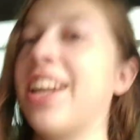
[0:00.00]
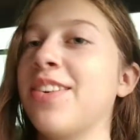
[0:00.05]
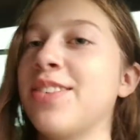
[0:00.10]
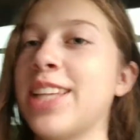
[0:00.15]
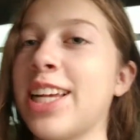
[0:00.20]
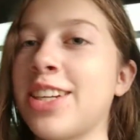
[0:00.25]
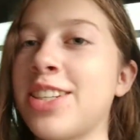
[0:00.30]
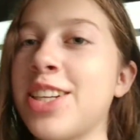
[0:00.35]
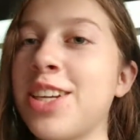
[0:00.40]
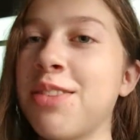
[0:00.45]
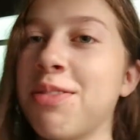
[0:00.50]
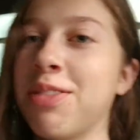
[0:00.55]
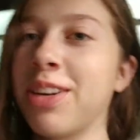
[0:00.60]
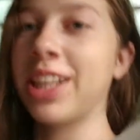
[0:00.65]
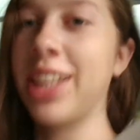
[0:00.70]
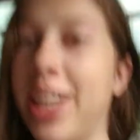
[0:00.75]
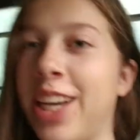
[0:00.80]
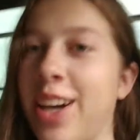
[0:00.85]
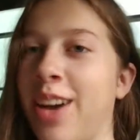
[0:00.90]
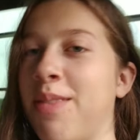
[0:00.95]
and I was actually
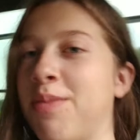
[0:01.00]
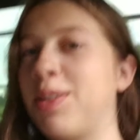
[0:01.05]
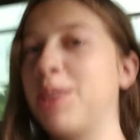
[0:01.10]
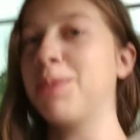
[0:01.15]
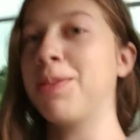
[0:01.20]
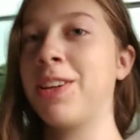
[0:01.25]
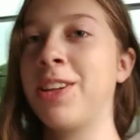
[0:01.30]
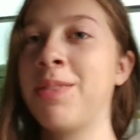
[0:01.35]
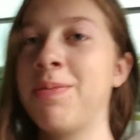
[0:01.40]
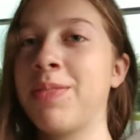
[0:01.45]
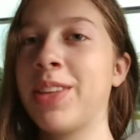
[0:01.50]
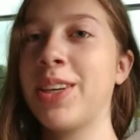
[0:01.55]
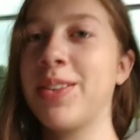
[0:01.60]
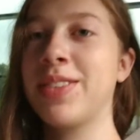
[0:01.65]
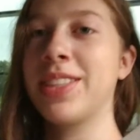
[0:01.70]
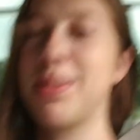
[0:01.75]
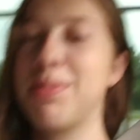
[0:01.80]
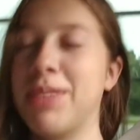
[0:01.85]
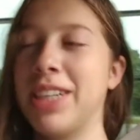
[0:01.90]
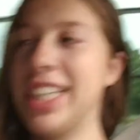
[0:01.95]
really comfortable.
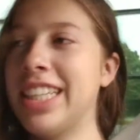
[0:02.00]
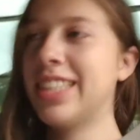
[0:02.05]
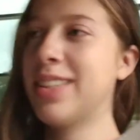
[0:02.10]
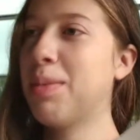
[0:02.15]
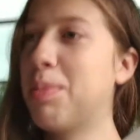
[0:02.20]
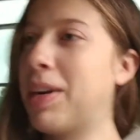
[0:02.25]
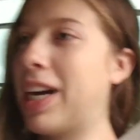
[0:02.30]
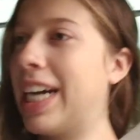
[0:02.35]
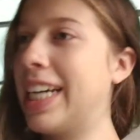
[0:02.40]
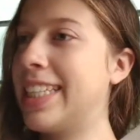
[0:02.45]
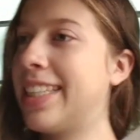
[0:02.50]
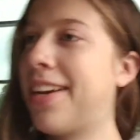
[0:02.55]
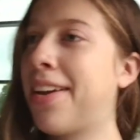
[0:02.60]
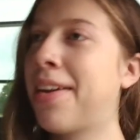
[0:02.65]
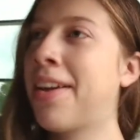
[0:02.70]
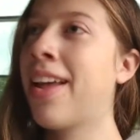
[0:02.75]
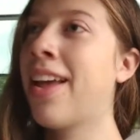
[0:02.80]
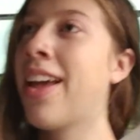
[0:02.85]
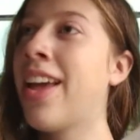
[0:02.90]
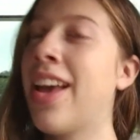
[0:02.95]
It was pretty
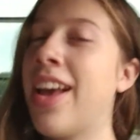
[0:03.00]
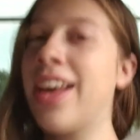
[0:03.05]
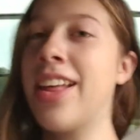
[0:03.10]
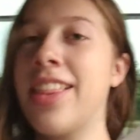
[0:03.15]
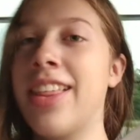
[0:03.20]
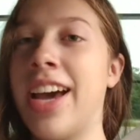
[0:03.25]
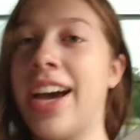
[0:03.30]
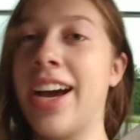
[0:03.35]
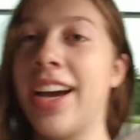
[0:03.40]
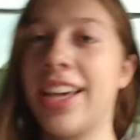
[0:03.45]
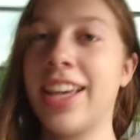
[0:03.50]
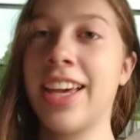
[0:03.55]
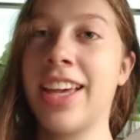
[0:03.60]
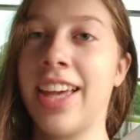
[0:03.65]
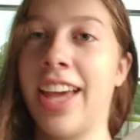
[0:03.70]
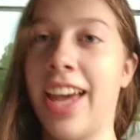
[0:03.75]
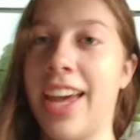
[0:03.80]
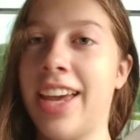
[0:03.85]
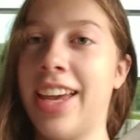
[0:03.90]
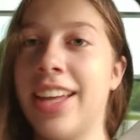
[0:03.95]
surprising that I
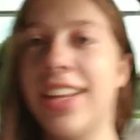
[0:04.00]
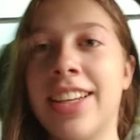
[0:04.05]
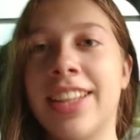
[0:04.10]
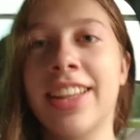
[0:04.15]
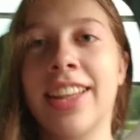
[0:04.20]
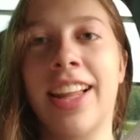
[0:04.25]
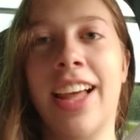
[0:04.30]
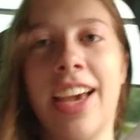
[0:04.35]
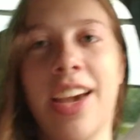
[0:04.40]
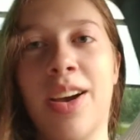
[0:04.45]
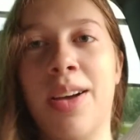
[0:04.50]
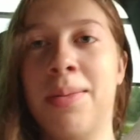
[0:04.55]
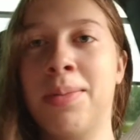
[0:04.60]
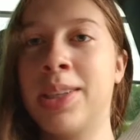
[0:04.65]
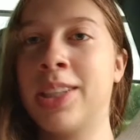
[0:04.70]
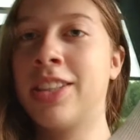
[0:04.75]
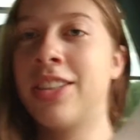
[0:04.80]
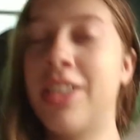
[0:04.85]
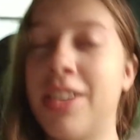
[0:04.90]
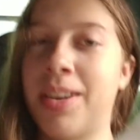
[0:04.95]
could get in like
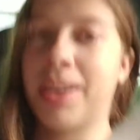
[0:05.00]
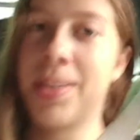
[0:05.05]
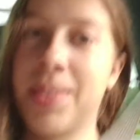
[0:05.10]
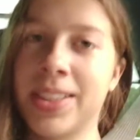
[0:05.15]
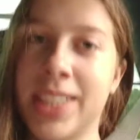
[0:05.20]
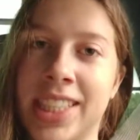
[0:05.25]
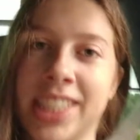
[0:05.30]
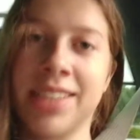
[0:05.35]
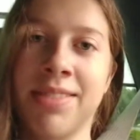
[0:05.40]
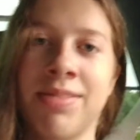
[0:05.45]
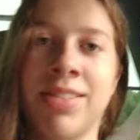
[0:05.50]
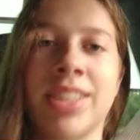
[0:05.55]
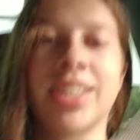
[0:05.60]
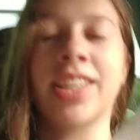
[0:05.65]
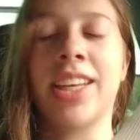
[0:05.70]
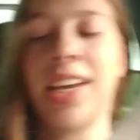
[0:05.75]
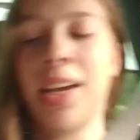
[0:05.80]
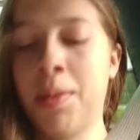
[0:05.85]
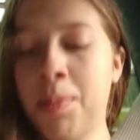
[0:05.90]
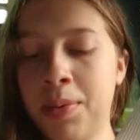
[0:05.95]
almost 2 hours of
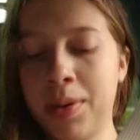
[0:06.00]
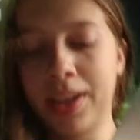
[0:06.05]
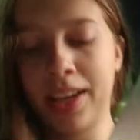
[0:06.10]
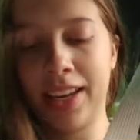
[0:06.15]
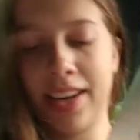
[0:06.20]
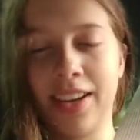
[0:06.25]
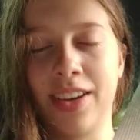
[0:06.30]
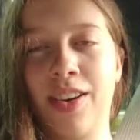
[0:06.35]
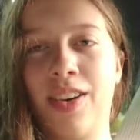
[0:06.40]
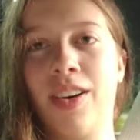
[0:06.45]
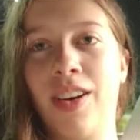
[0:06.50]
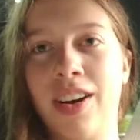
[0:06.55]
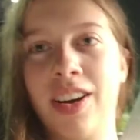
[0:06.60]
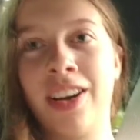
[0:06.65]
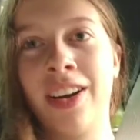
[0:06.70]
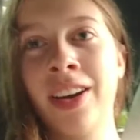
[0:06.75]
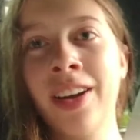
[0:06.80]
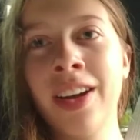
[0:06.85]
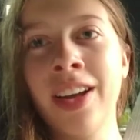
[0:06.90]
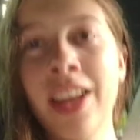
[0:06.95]
sleep in the
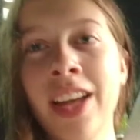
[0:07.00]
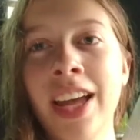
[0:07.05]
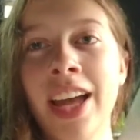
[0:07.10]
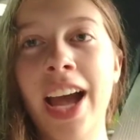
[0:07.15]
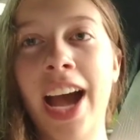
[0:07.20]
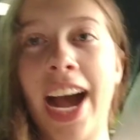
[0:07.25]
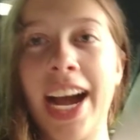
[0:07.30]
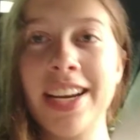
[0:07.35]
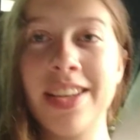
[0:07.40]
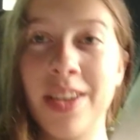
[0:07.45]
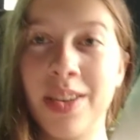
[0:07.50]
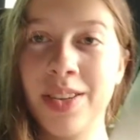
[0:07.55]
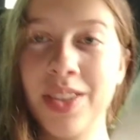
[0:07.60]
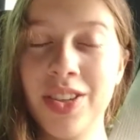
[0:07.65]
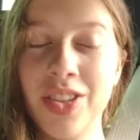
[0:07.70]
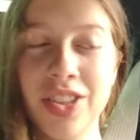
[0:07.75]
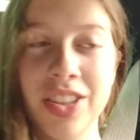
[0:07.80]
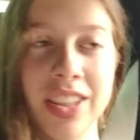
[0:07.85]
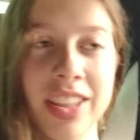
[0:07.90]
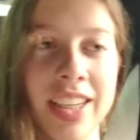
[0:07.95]
car. I
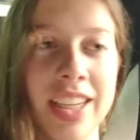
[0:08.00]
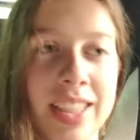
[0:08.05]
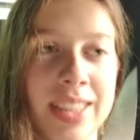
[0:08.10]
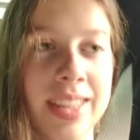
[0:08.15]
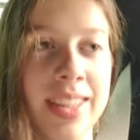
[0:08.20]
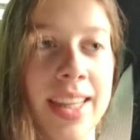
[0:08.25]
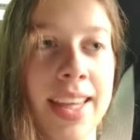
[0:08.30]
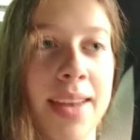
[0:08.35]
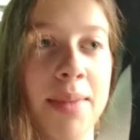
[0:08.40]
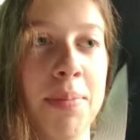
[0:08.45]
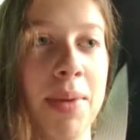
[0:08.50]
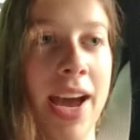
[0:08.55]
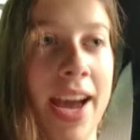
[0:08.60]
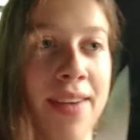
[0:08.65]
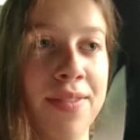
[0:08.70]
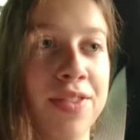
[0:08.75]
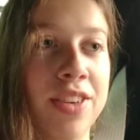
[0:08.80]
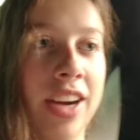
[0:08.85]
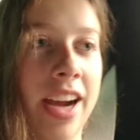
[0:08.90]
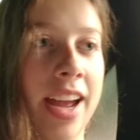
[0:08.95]
don't usually sleep
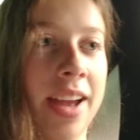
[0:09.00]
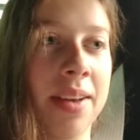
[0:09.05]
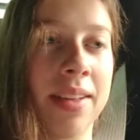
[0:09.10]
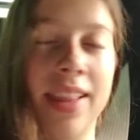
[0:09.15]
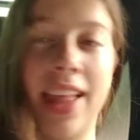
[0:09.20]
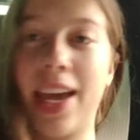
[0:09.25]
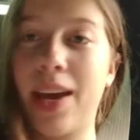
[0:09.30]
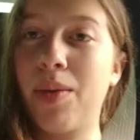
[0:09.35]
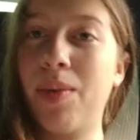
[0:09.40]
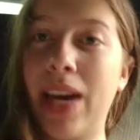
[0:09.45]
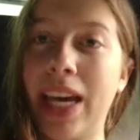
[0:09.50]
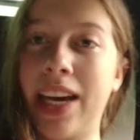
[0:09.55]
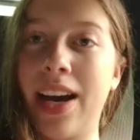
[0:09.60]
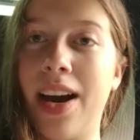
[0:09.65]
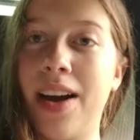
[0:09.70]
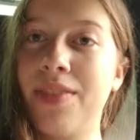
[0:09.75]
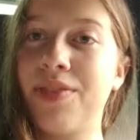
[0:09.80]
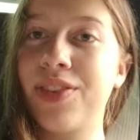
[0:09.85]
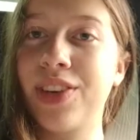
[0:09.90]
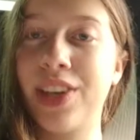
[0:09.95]
after I like
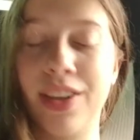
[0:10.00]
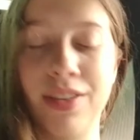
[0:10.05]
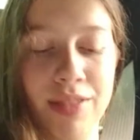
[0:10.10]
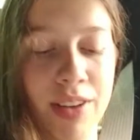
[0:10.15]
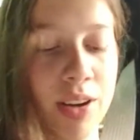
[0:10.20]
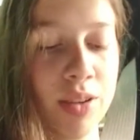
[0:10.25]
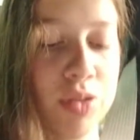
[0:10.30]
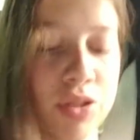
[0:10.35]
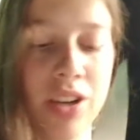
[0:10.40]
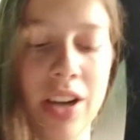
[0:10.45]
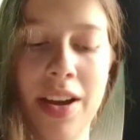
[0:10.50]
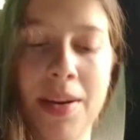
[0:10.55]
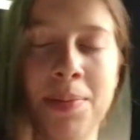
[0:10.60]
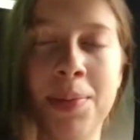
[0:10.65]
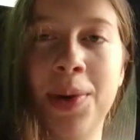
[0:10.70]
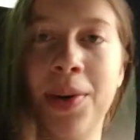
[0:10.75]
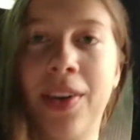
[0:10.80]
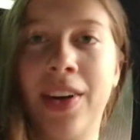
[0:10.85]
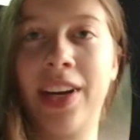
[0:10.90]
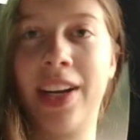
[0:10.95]
wake up for a road
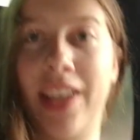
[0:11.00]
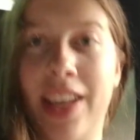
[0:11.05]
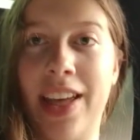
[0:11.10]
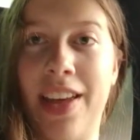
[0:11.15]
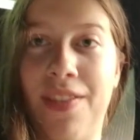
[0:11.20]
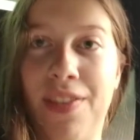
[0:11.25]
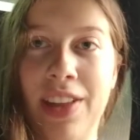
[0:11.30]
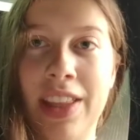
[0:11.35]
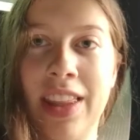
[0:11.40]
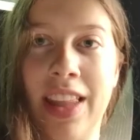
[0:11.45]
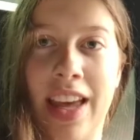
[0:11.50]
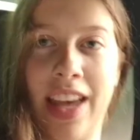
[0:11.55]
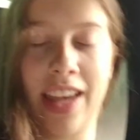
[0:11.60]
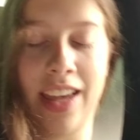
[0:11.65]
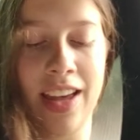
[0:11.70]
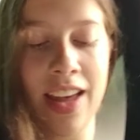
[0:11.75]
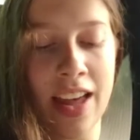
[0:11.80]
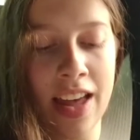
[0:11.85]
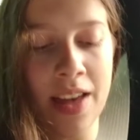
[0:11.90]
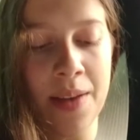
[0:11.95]
trip, or even
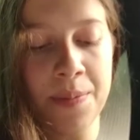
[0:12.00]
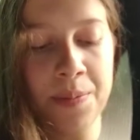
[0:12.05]
like